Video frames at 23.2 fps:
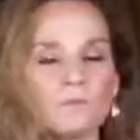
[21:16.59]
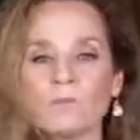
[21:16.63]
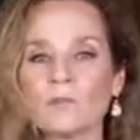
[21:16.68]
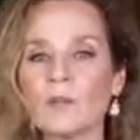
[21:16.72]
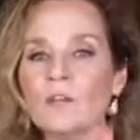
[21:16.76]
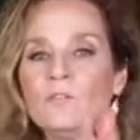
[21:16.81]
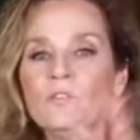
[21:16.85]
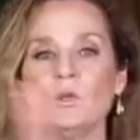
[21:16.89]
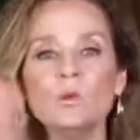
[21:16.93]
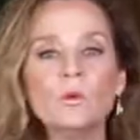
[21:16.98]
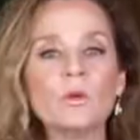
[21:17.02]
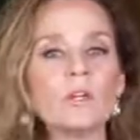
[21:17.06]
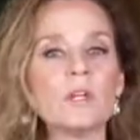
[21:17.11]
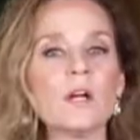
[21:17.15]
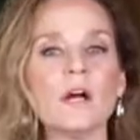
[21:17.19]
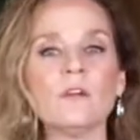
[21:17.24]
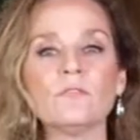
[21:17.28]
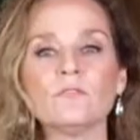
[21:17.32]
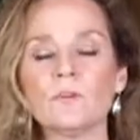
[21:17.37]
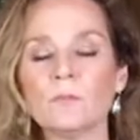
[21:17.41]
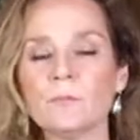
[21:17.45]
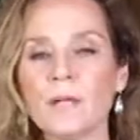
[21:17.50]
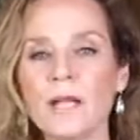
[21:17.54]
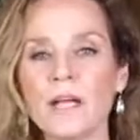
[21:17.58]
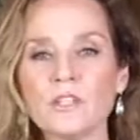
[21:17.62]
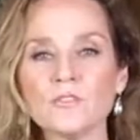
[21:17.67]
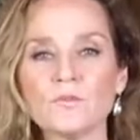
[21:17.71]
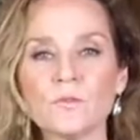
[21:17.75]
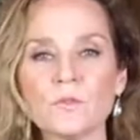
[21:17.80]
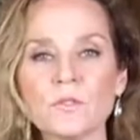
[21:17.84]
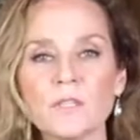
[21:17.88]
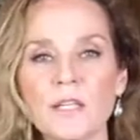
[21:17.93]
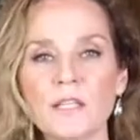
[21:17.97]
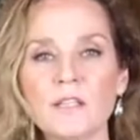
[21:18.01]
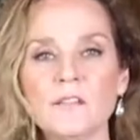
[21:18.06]
if you are not from Nashville,
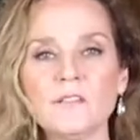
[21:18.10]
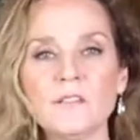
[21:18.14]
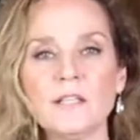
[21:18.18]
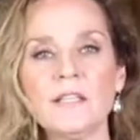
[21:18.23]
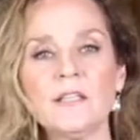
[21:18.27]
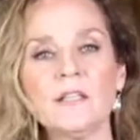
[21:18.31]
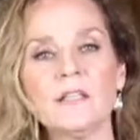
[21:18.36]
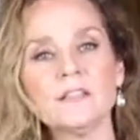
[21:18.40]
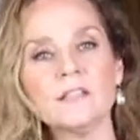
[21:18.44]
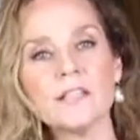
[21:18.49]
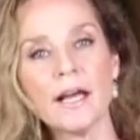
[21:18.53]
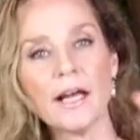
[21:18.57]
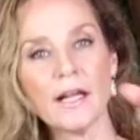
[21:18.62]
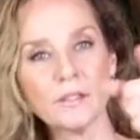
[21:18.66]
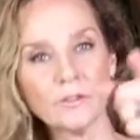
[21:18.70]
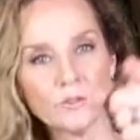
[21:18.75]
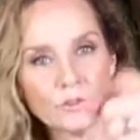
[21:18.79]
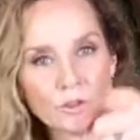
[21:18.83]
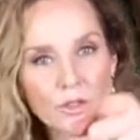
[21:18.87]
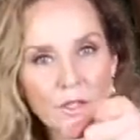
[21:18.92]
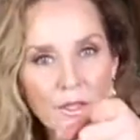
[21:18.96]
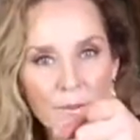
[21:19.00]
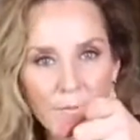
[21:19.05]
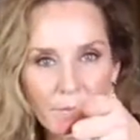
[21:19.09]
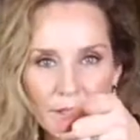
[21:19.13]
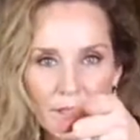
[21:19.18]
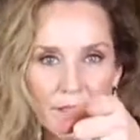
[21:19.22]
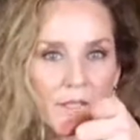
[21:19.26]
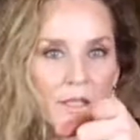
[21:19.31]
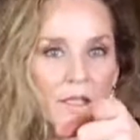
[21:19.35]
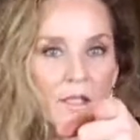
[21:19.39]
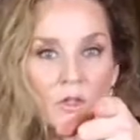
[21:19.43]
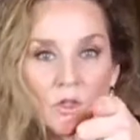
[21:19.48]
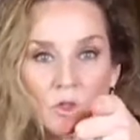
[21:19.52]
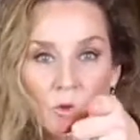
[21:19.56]
Tennessee, the Titans are coming to
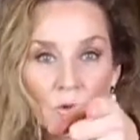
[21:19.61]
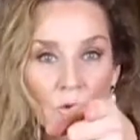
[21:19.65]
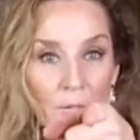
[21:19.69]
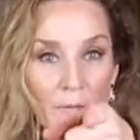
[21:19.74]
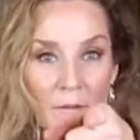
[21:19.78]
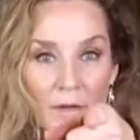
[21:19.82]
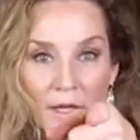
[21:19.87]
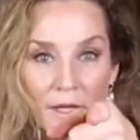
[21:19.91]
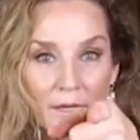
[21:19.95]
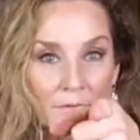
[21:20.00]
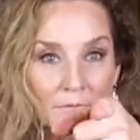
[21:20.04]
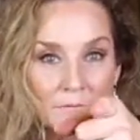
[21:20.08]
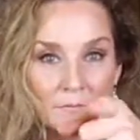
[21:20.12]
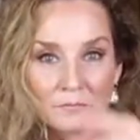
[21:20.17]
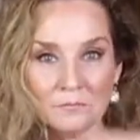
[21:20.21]
kick your butt.